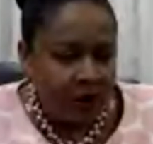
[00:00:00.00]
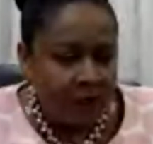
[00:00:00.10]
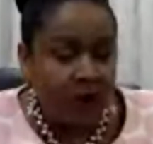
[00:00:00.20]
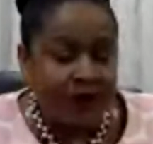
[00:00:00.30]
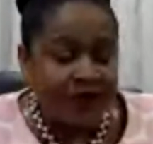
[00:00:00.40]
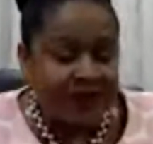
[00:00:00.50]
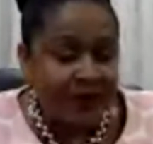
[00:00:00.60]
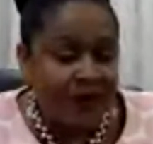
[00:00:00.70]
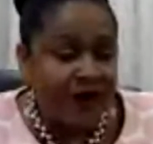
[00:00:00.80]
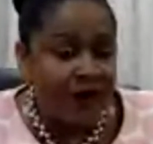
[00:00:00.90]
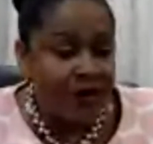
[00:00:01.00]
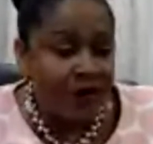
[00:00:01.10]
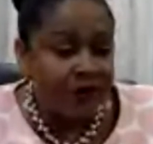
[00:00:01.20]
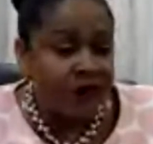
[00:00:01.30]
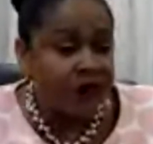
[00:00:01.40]
because in some of our
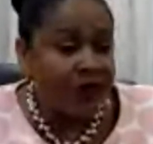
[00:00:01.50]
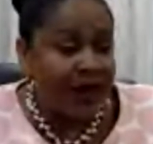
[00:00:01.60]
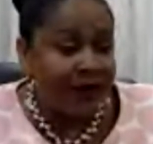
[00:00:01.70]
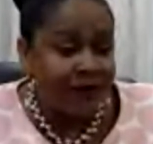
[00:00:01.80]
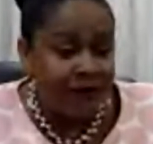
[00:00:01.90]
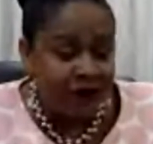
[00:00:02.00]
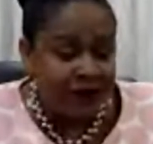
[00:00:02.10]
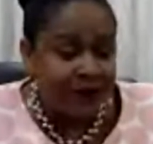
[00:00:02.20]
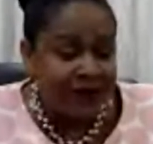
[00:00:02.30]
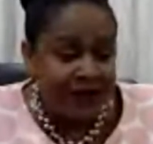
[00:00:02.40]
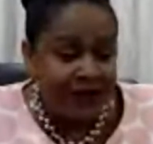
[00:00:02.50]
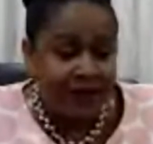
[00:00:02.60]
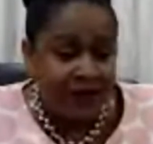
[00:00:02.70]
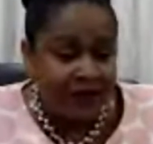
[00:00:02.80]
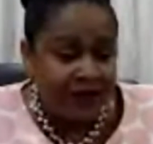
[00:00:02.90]
countries we have 40%
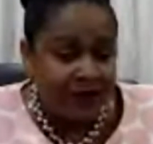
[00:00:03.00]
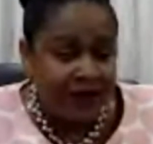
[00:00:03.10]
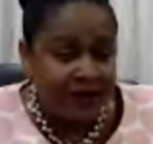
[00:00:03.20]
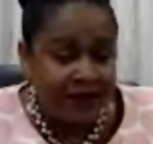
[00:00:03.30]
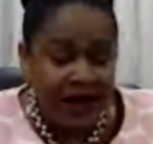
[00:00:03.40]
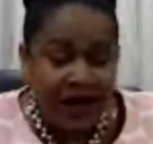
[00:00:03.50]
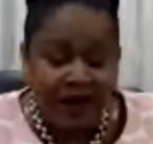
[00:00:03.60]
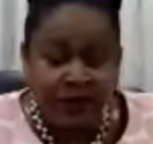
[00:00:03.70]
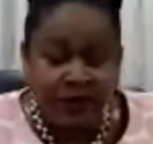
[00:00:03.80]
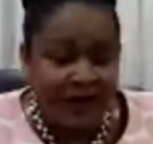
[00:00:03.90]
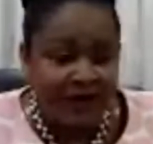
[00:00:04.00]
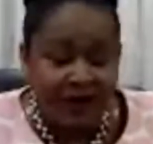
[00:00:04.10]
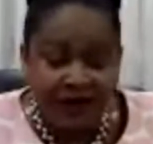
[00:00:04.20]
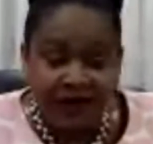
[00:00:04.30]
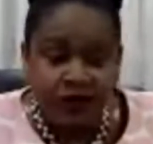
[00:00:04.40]
poverty rates and we have
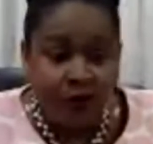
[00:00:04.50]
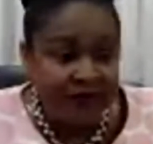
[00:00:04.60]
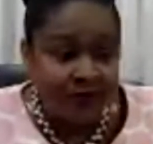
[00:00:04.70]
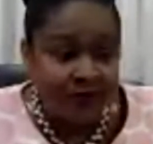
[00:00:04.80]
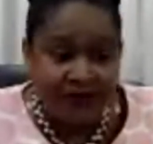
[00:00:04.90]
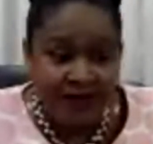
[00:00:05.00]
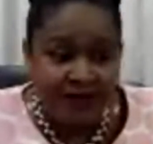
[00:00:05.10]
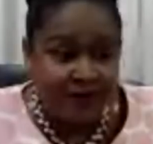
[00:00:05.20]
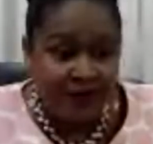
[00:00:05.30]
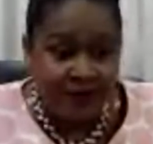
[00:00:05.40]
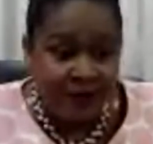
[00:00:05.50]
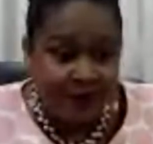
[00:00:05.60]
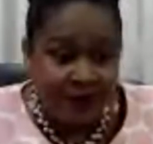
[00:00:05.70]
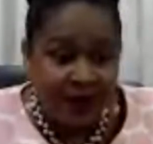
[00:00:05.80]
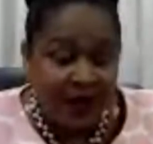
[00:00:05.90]
another 20% of
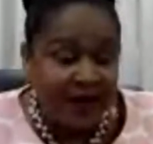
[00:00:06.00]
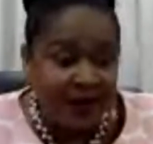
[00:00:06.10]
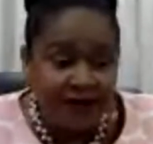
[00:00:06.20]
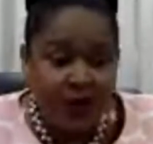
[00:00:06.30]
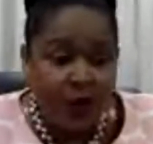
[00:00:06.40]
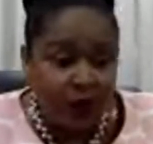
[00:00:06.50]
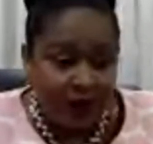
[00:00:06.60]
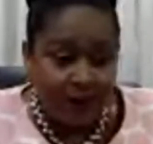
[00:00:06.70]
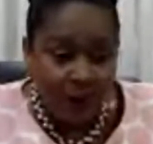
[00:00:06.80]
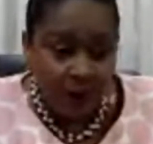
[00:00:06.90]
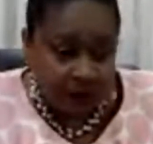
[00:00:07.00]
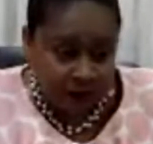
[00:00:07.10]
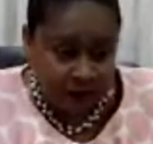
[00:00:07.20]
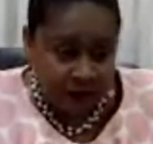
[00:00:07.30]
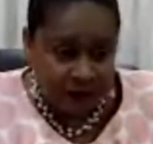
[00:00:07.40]
people living on the border
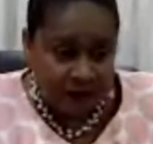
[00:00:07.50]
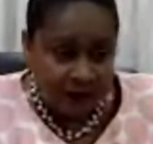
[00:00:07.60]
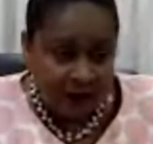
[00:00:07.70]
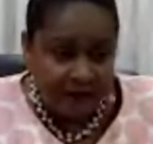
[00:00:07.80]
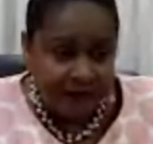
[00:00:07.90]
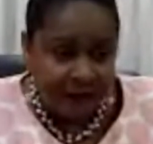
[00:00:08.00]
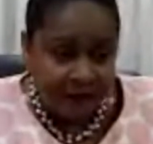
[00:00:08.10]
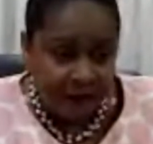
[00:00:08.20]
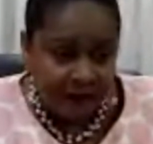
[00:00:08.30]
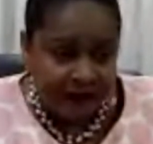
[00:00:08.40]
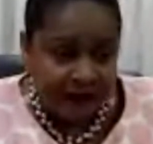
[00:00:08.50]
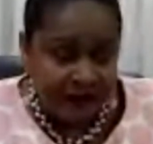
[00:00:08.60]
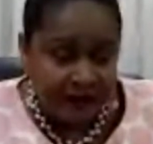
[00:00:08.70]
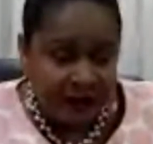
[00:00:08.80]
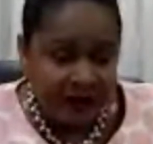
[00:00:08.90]
of, of
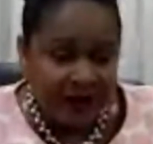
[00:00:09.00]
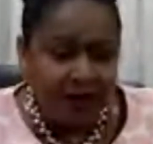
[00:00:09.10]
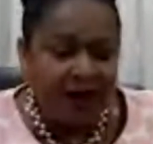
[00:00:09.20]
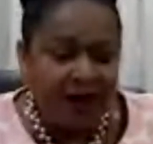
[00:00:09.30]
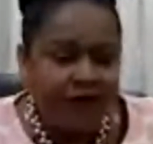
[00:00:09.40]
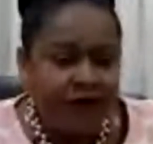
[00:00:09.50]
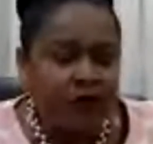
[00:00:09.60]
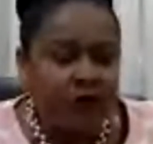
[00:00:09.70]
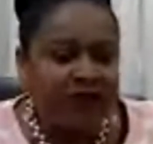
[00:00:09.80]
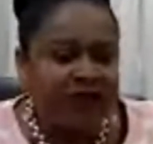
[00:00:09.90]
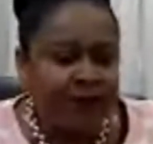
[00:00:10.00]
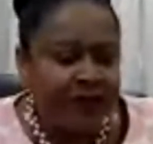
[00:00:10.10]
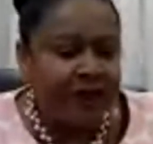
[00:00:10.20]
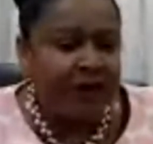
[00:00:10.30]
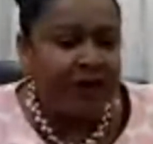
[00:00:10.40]
poverty if we do not speak